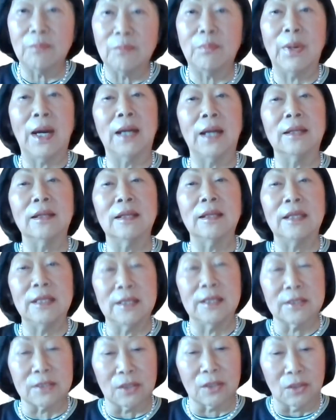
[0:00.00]
but
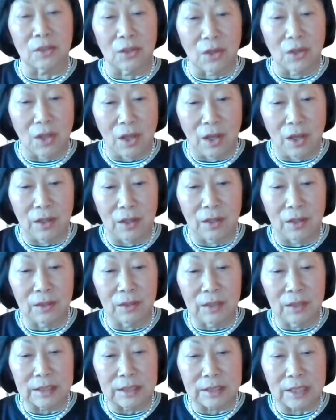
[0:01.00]
he is a
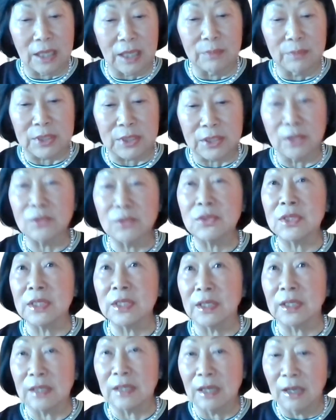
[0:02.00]
long-time
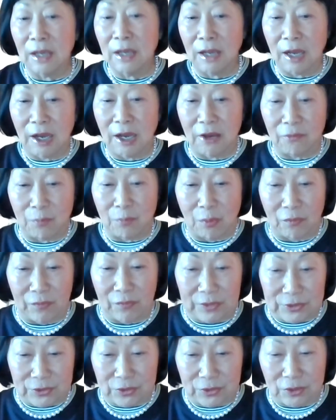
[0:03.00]
associate of
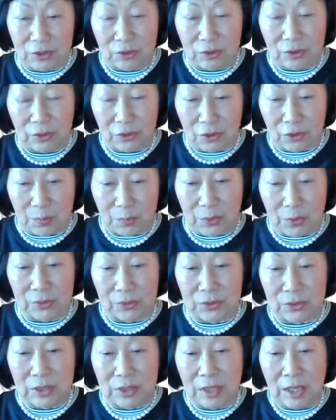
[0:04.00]
Professor Thurber's,